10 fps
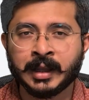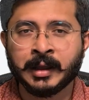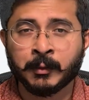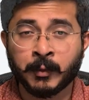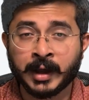
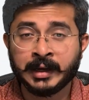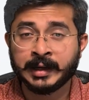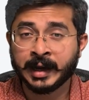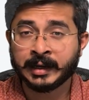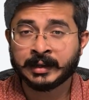While
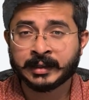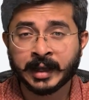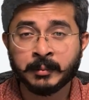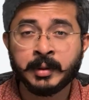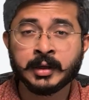debt
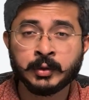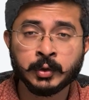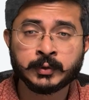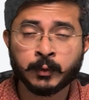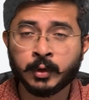can be a
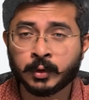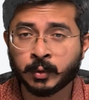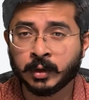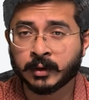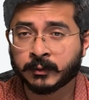useful
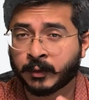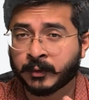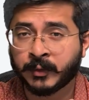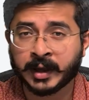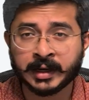tool for
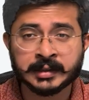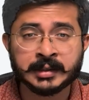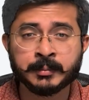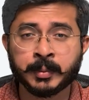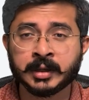
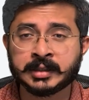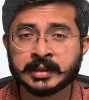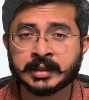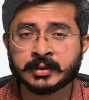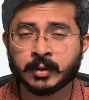financing
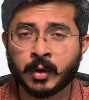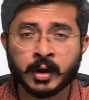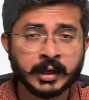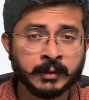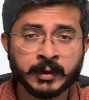purchases or
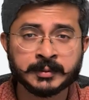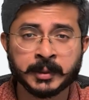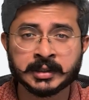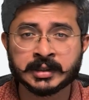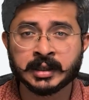
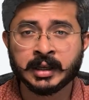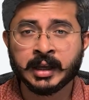investments,